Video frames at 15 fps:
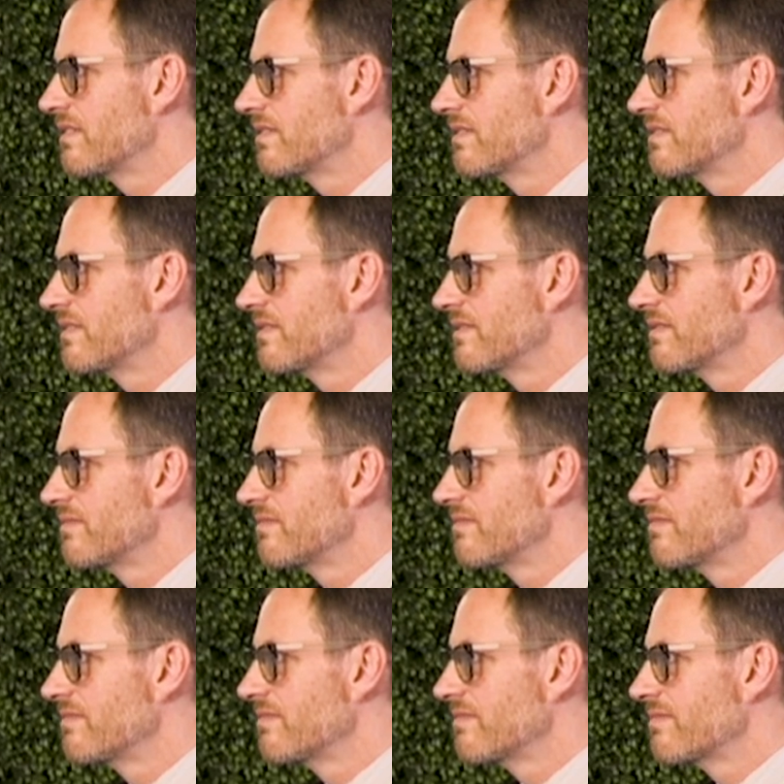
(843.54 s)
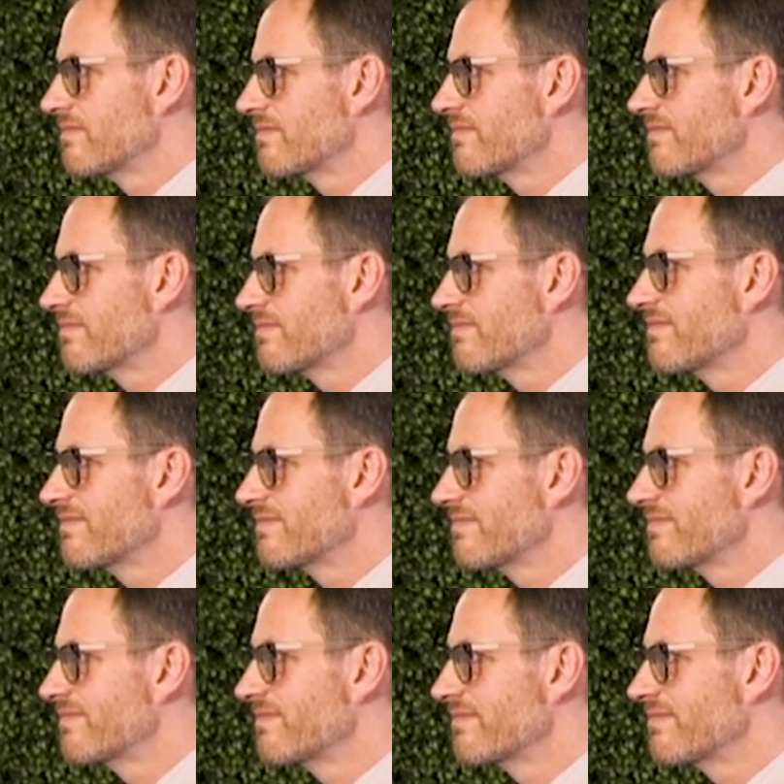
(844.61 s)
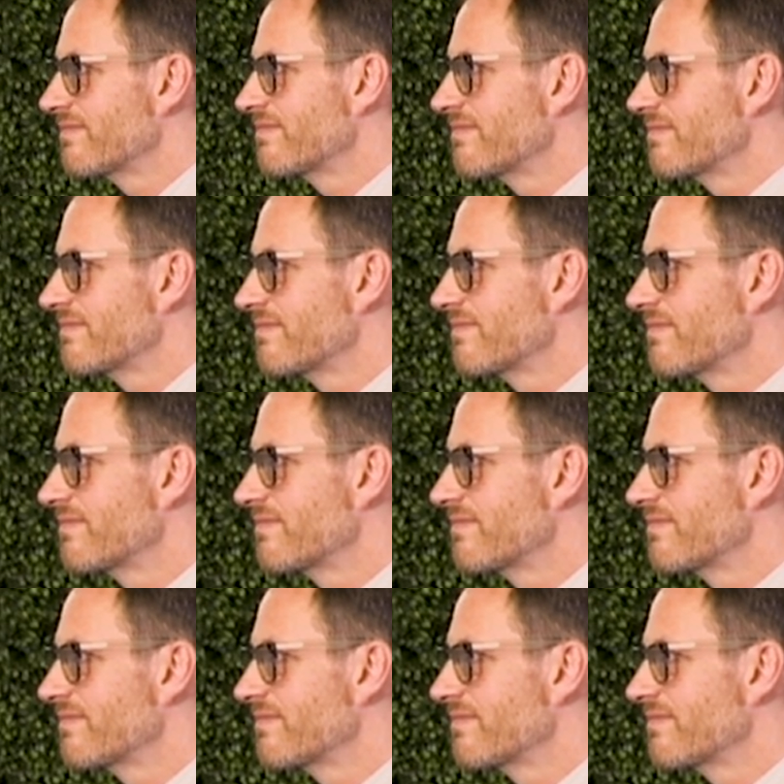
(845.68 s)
This person isn't speaking.